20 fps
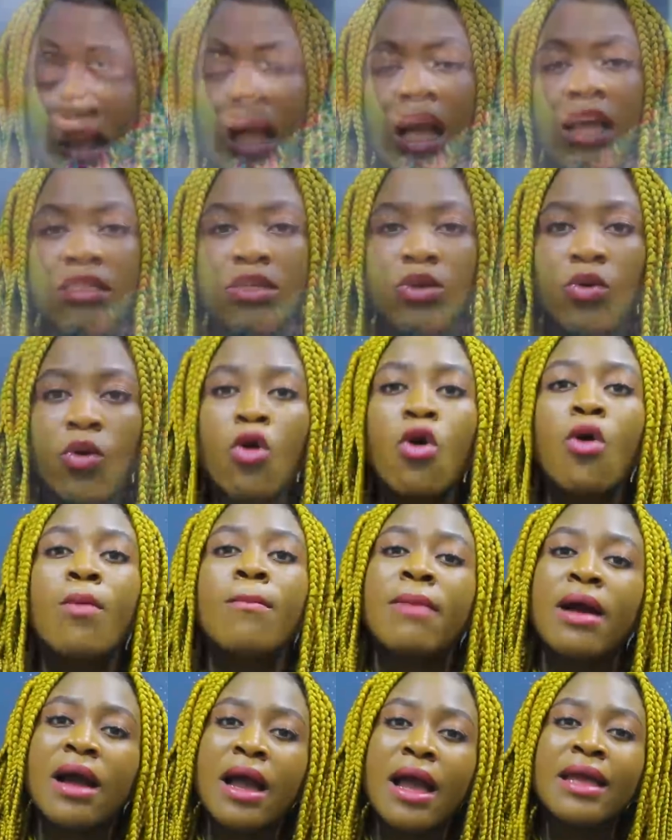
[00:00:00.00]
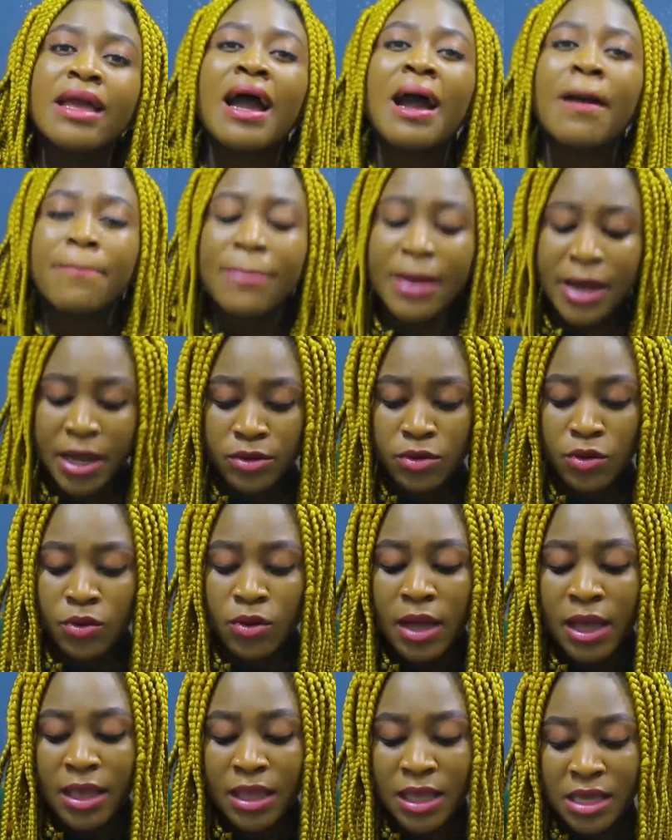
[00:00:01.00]
I say walk on my abino,
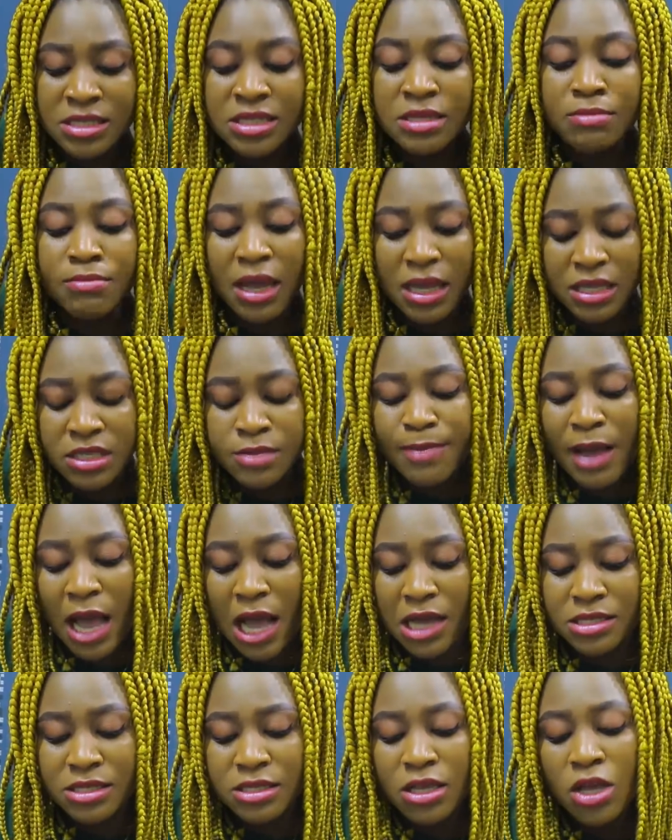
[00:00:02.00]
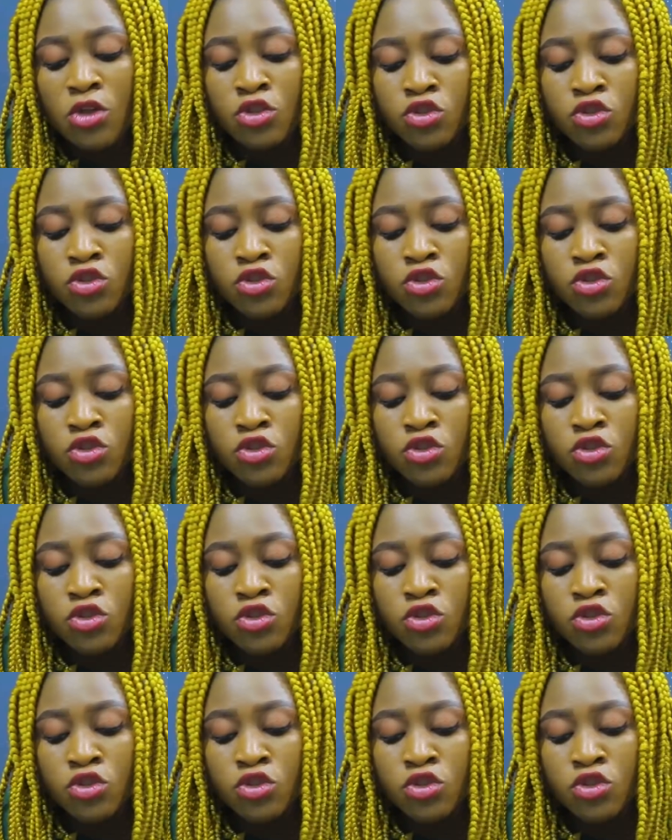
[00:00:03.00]
a year cement bags,